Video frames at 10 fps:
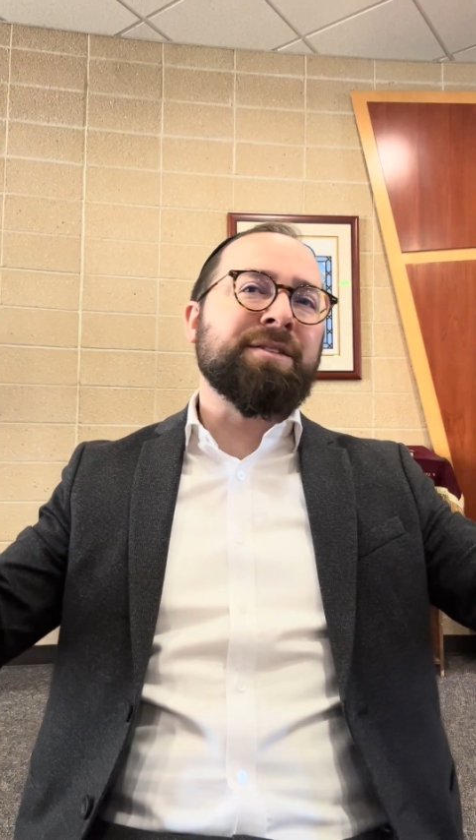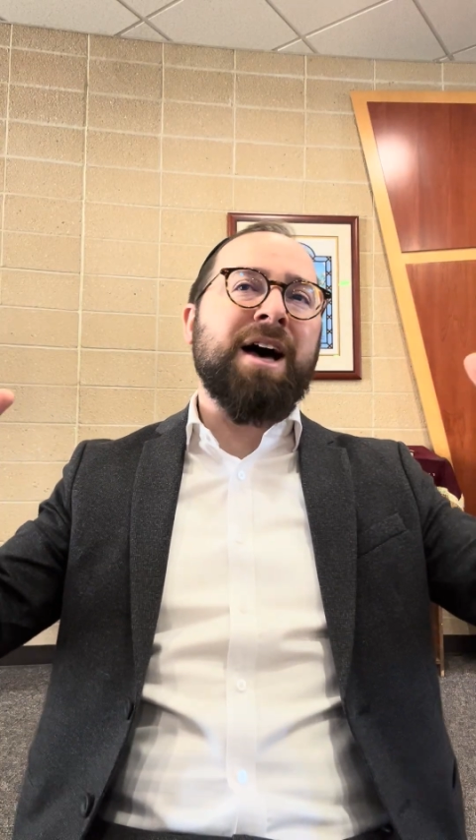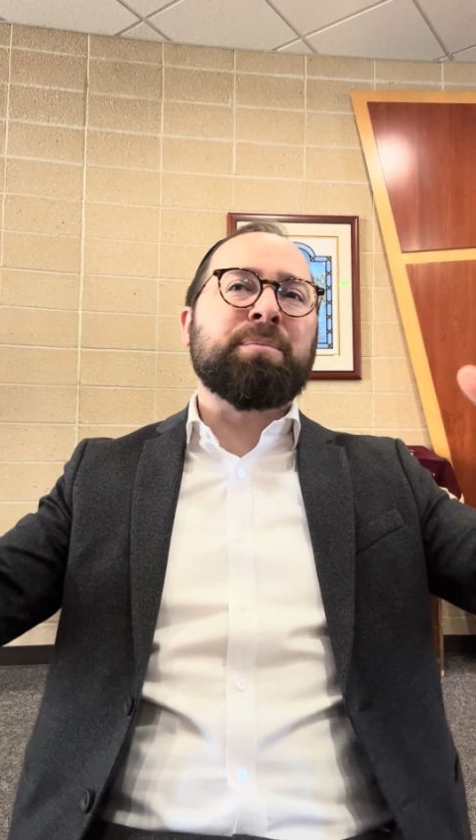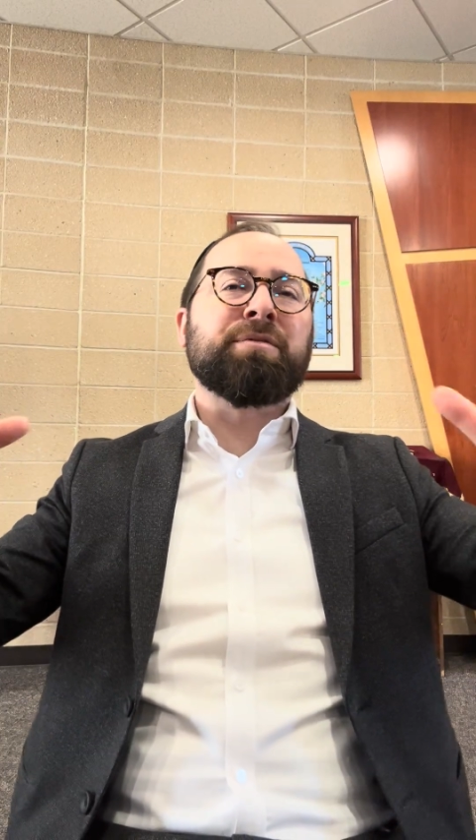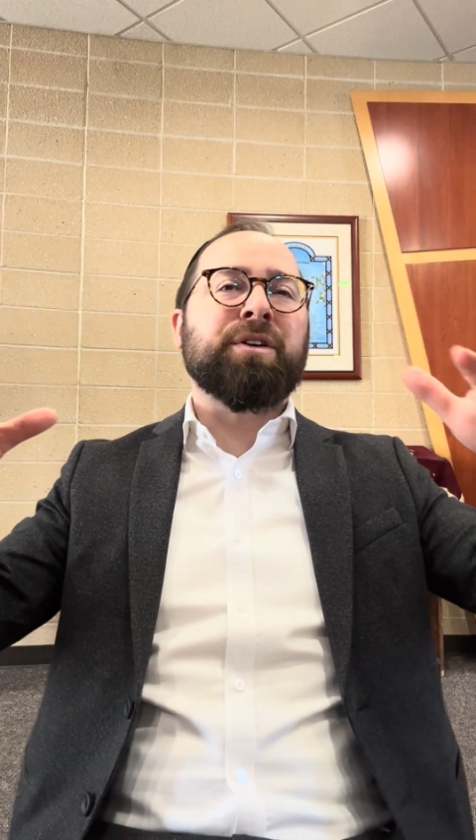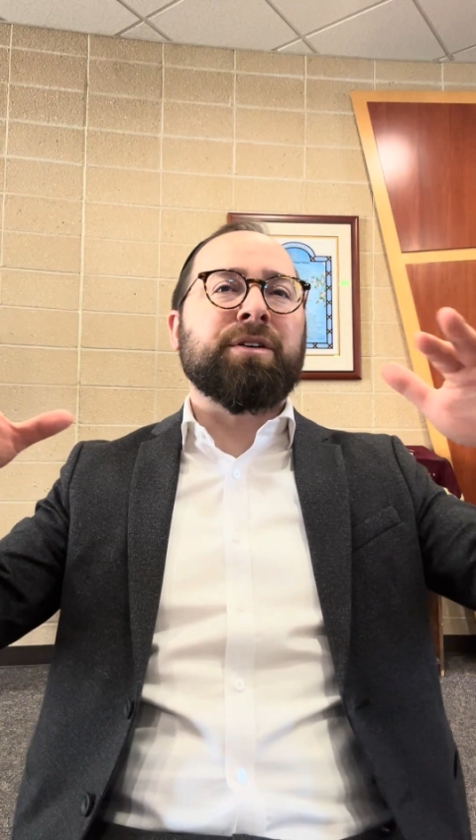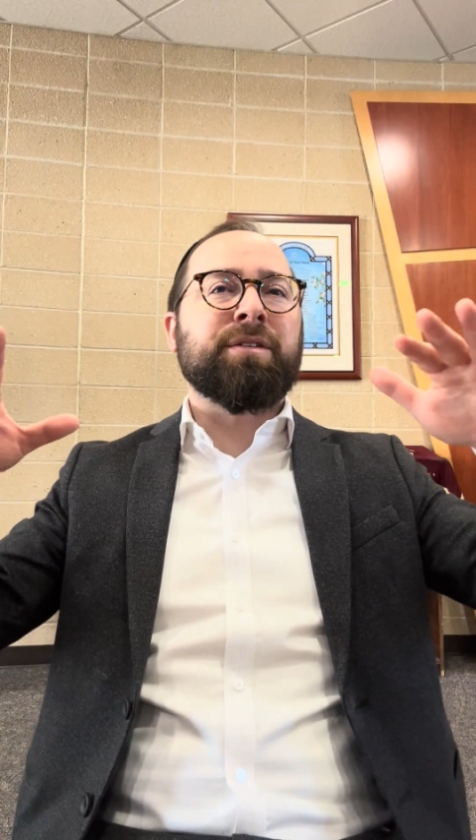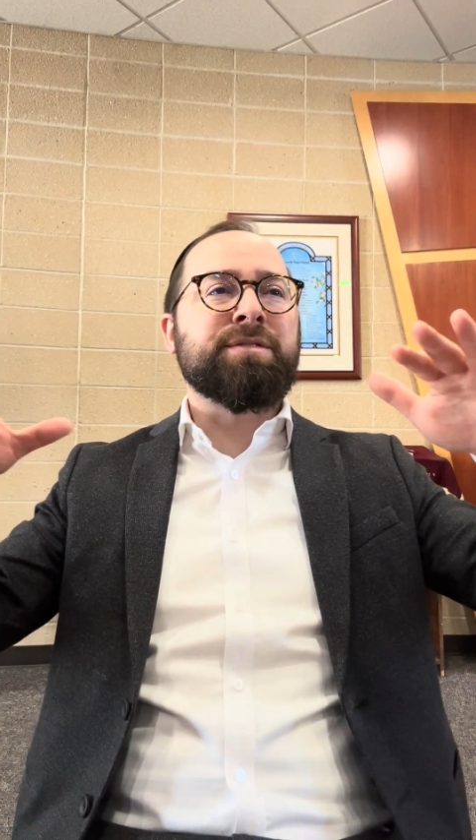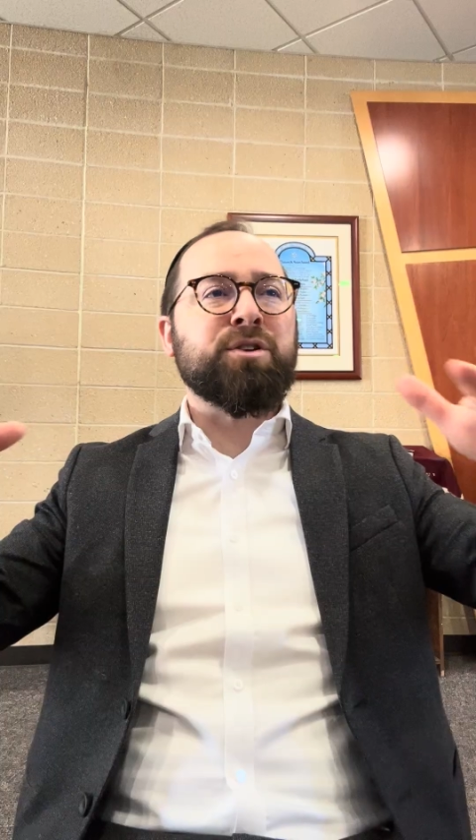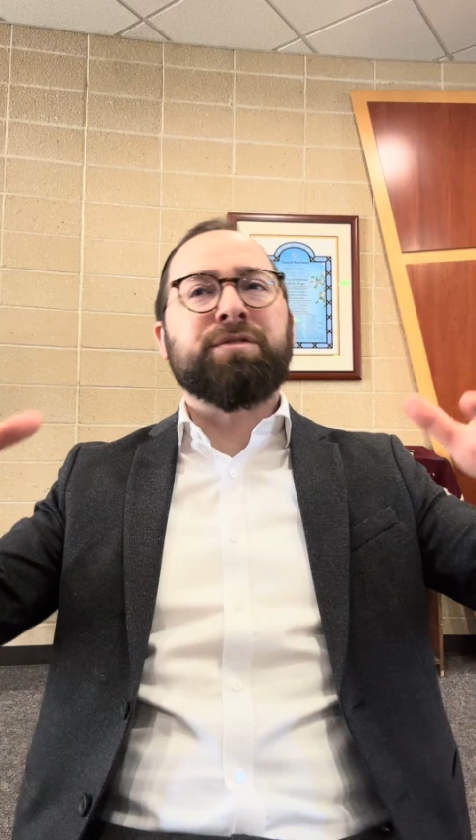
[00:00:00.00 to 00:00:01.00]
top of your
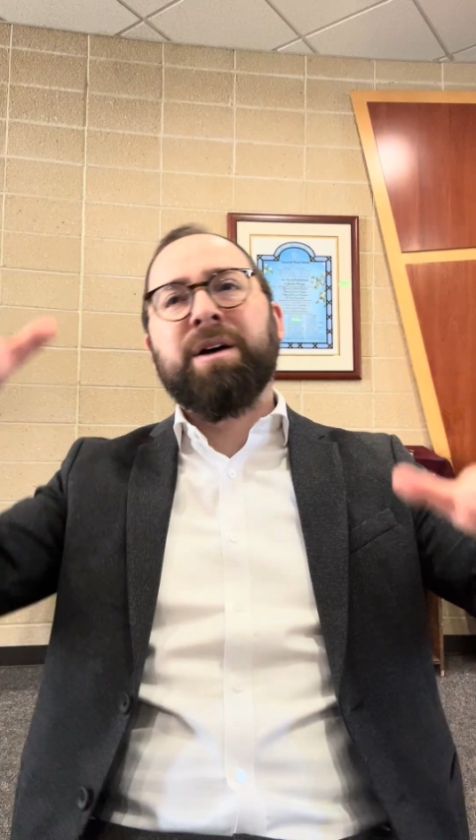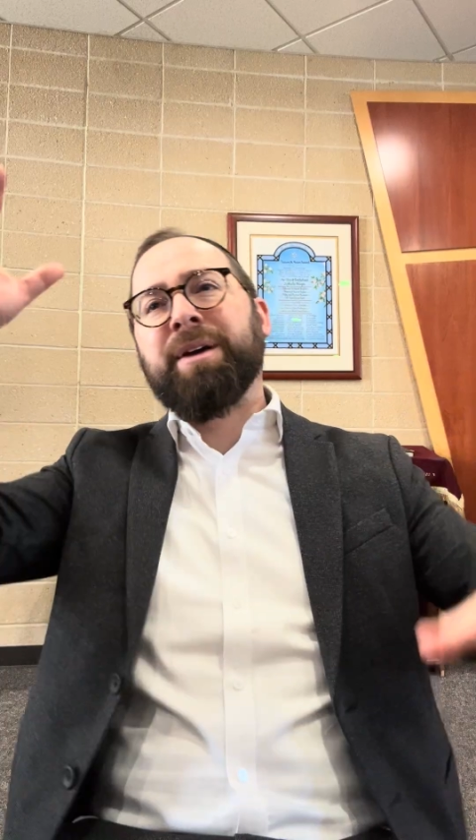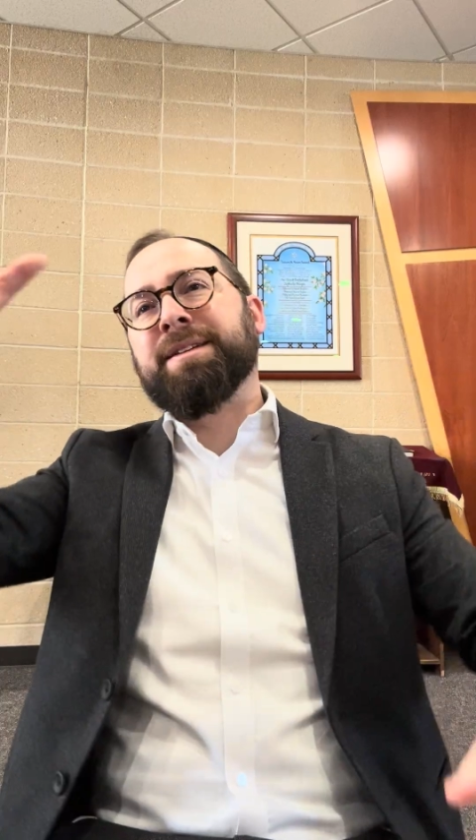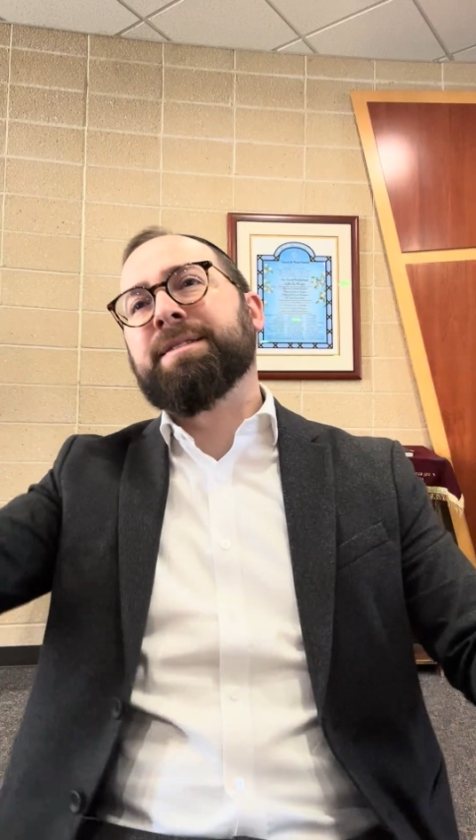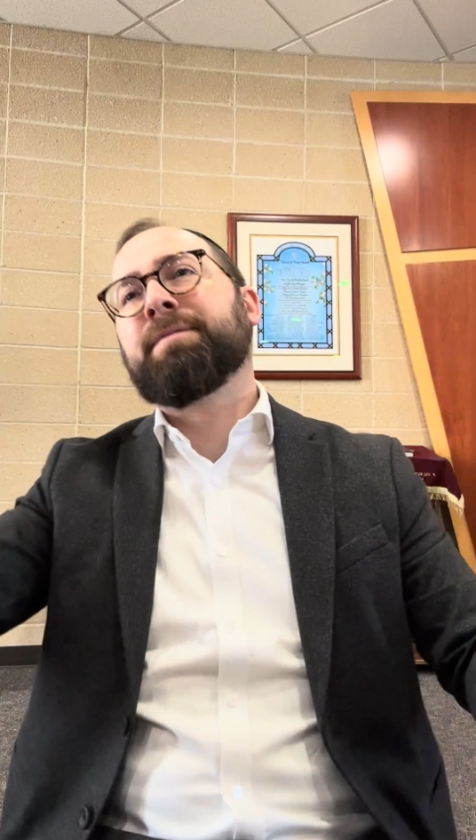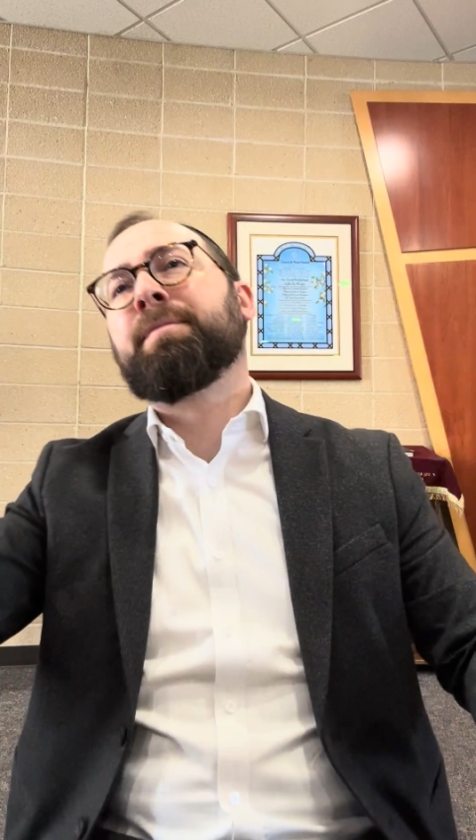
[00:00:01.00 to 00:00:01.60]
stovetop. Yes?